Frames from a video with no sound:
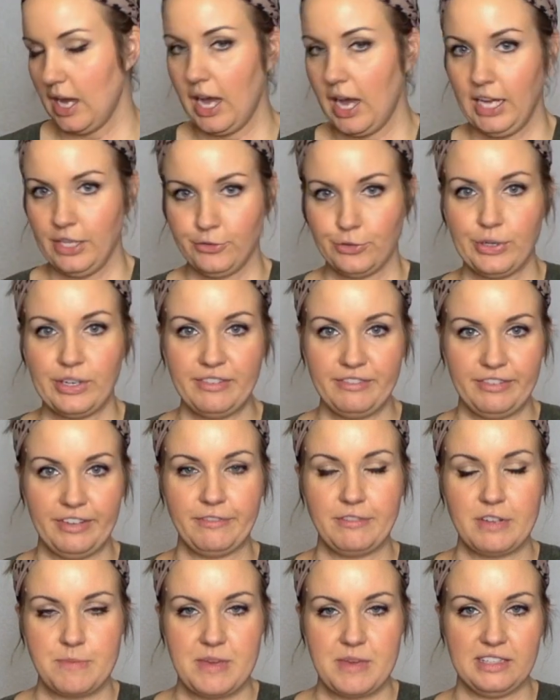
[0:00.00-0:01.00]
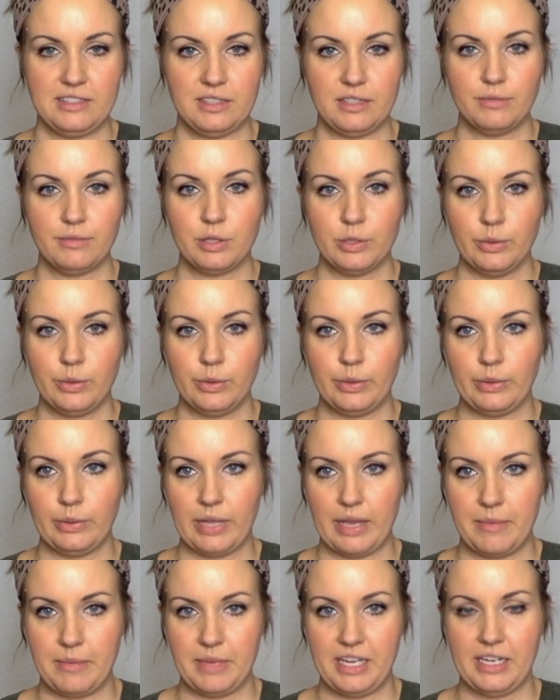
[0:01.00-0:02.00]
150 pieces of
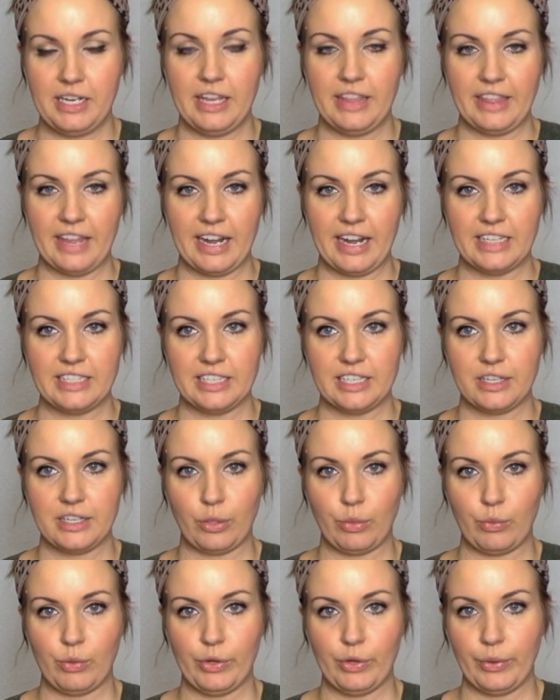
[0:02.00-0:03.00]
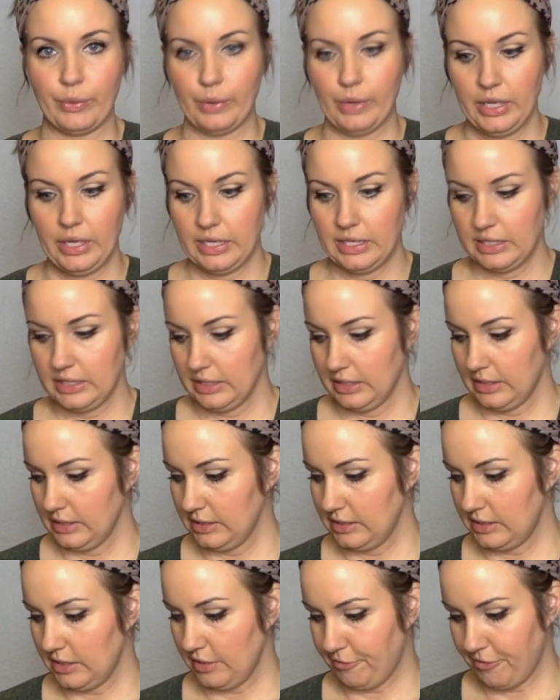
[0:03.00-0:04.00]
Lululemon that I dug through
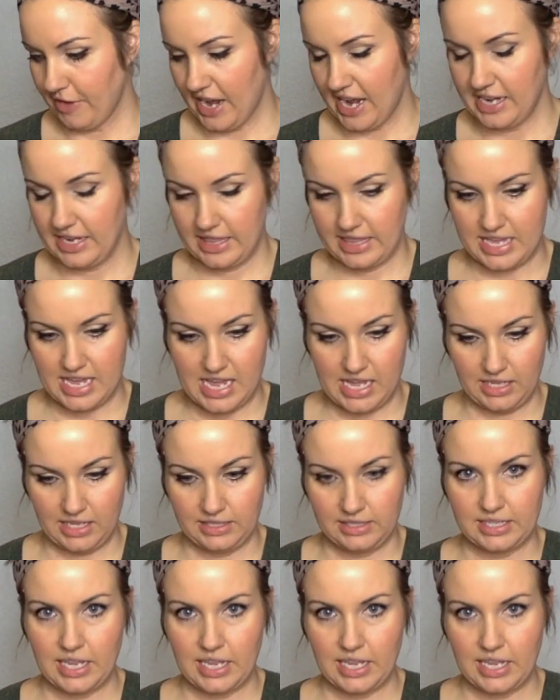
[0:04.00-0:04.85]
to find things.